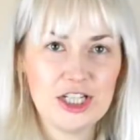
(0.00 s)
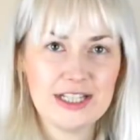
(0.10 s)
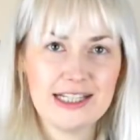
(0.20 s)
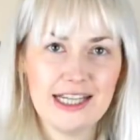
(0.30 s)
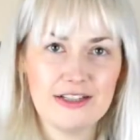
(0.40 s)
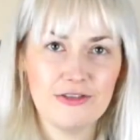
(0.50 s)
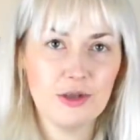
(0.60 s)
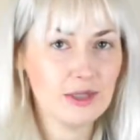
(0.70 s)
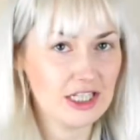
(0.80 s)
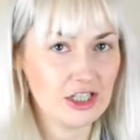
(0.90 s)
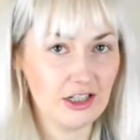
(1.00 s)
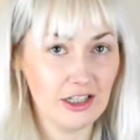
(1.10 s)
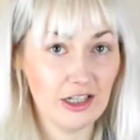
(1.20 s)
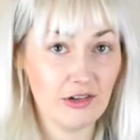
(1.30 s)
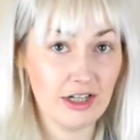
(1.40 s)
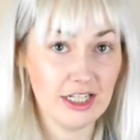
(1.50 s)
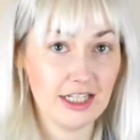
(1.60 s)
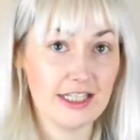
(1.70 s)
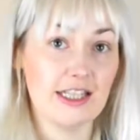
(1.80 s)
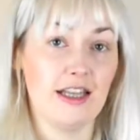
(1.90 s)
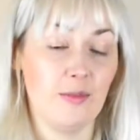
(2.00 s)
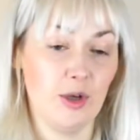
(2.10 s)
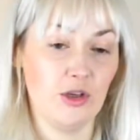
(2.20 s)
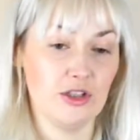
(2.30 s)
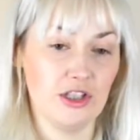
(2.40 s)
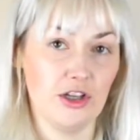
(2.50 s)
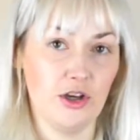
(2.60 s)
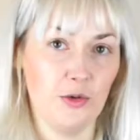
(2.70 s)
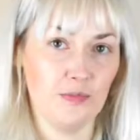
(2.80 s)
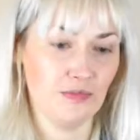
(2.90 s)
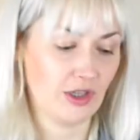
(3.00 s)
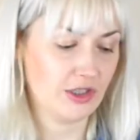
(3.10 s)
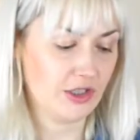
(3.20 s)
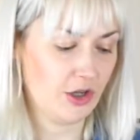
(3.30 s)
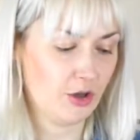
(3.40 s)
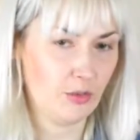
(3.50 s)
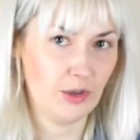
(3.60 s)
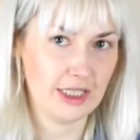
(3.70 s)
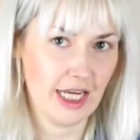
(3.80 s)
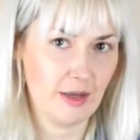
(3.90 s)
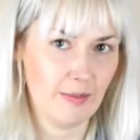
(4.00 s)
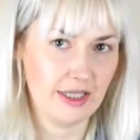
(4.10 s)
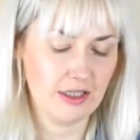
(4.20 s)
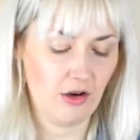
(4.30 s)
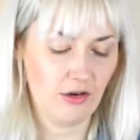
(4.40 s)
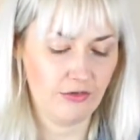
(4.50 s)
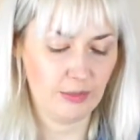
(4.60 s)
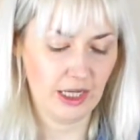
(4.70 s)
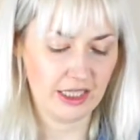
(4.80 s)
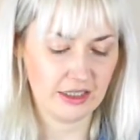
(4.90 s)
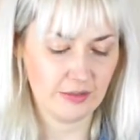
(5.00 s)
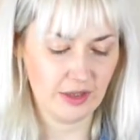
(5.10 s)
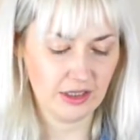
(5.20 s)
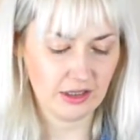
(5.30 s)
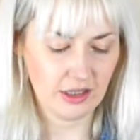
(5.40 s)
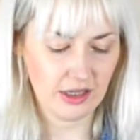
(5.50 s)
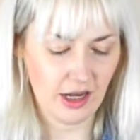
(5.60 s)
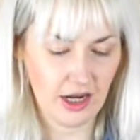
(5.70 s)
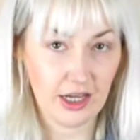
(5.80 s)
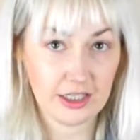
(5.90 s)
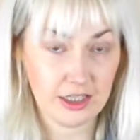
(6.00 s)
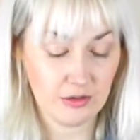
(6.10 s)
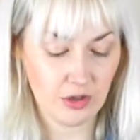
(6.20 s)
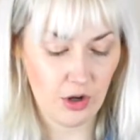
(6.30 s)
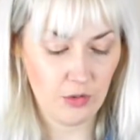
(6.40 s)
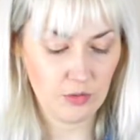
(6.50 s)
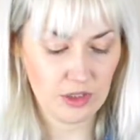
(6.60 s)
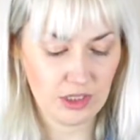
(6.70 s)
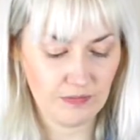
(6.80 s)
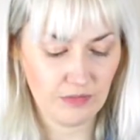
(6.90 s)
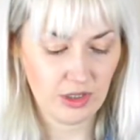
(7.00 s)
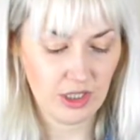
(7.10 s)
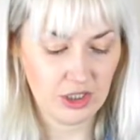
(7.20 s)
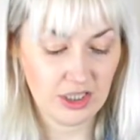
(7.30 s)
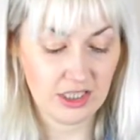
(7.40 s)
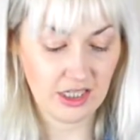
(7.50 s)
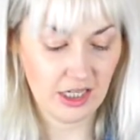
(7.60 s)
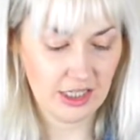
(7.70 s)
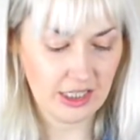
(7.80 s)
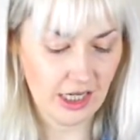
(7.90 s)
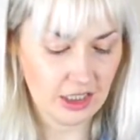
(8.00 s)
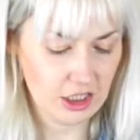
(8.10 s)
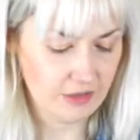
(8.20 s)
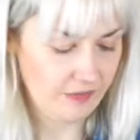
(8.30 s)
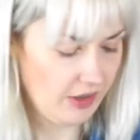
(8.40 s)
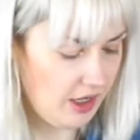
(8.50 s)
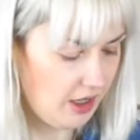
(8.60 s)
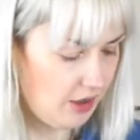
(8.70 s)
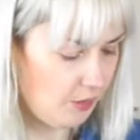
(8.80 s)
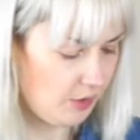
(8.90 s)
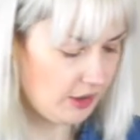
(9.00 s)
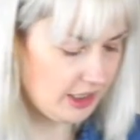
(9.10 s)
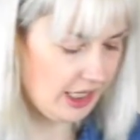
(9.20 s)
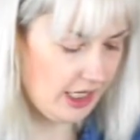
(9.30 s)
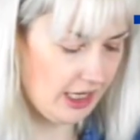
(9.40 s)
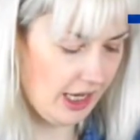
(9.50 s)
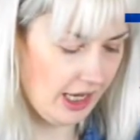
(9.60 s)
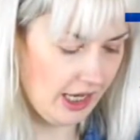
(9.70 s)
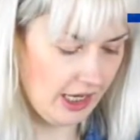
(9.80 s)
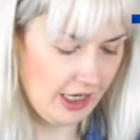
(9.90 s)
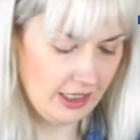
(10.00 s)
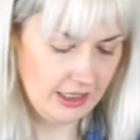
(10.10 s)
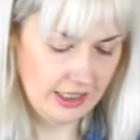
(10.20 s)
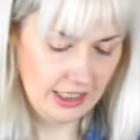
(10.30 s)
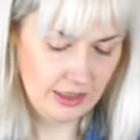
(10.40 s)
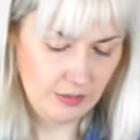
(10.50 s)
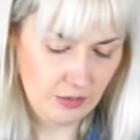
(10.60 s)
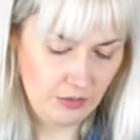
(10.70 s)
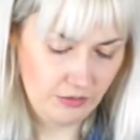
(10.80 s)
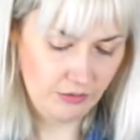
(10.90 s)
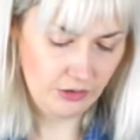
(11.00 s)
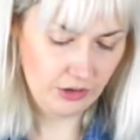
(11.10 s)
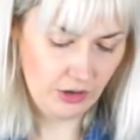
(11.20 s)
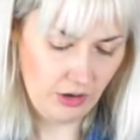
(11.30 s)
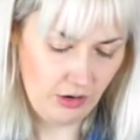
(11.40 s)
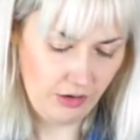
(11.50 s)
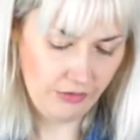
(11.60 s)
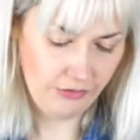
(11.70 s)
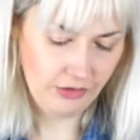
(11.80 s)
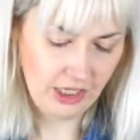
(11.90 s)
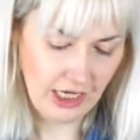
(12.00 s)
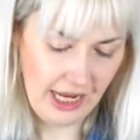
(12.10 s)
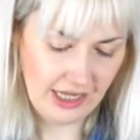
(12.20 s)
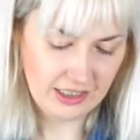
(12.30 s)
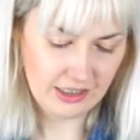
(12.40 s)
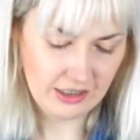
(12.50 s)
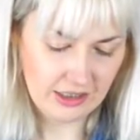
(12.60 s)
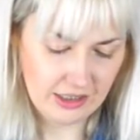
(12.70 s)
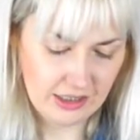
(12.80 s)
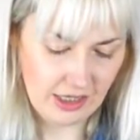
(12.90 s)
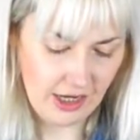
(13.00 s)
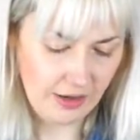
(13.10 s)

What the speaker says: Just need a few additional ingredients and then we're good to go. So we'll take a bit of plant milk. I like to use oat, just a tiny dash. We'll take a teaspoonful of vanilla essence